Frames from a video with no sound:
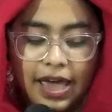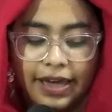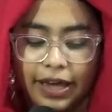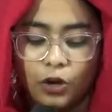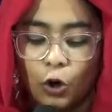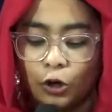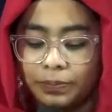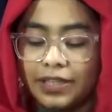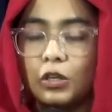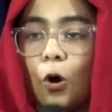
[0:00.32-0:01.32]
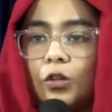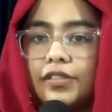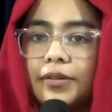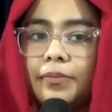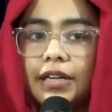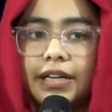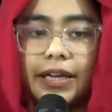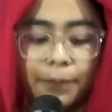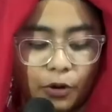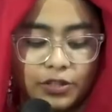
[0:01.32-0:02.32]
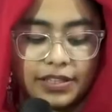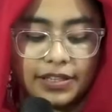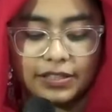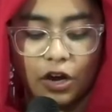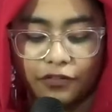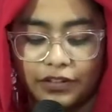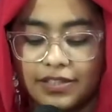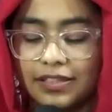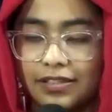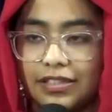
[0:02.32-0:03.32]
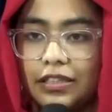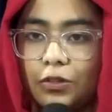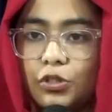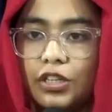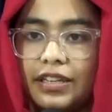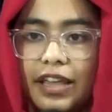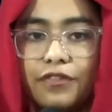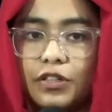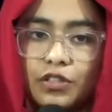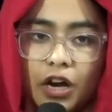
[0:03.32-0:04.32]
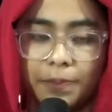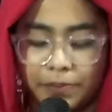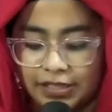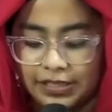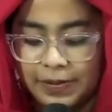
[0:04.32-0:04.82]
And I hope this wholesome learning process of this institution never stops.